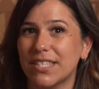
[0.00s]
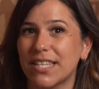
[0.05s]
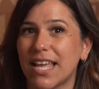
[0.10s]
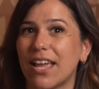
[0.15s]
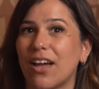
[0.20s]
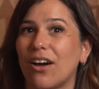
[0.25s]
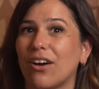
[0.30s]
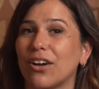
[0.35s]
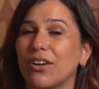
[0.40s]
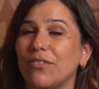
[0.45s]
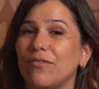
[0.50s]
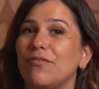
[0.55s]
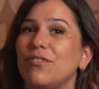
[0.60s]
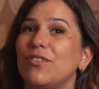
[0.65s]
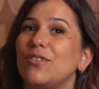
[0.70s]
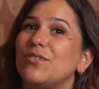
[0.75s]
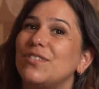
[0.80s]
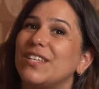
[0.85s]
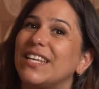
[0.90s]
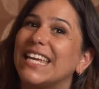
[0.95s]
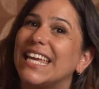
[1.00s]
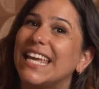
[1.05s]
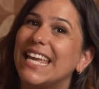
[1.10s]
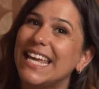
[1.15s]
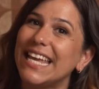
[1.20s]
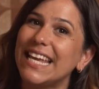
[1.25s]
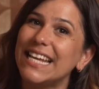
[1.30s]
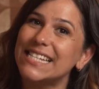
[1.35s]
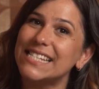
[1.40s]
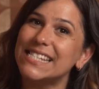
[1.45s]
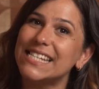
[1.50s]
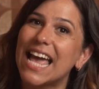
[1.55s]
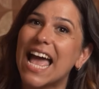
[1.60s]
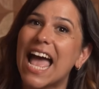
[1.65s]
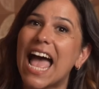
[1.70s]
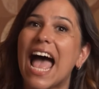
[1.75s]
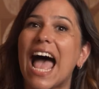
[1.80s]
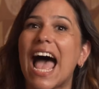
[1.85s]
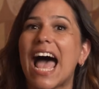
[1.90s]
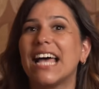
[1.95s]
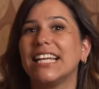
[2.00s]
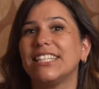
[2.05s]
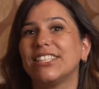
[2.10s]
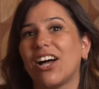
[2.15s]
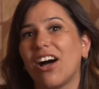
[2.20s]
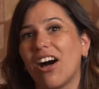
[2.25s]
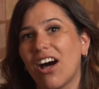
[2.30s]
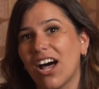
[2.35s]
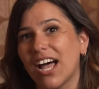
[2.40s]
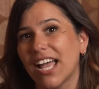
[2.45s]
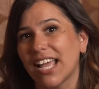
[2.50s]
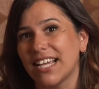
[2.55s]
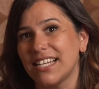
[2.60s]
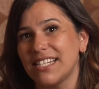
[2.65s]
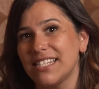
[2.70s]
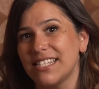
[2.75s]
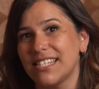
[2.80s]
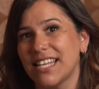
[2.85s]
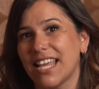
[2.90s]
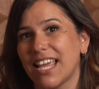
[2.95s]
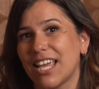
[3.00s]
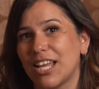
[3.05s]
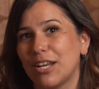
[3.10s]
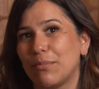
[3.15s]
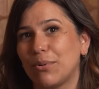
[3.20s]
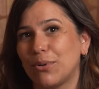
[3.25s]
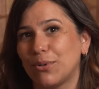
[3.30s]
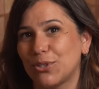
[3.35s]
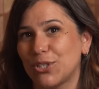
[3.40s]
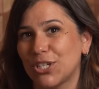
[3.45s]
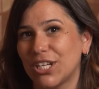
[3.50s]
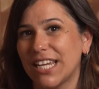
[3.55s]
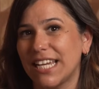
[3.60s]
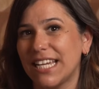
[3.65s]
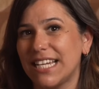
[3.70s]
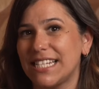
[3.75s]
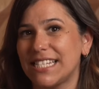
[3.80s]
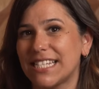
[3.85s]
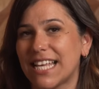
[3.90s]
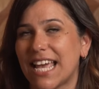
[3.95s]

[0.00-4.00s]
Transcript: They are confusing E's and I's in Portuguese,